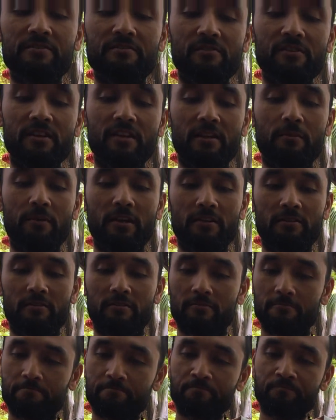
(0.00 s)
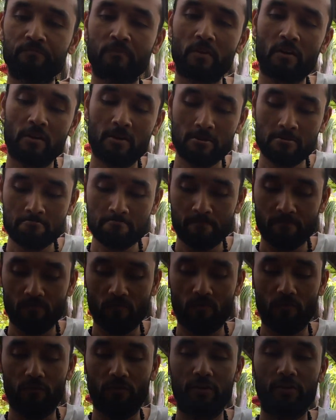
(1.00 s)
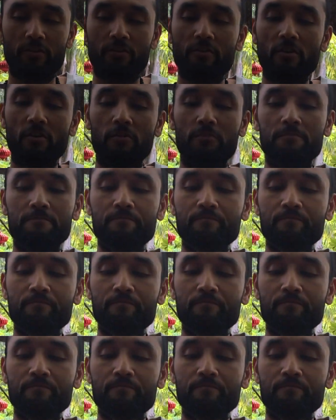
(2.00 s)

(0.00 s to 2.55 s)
tricky but we don't know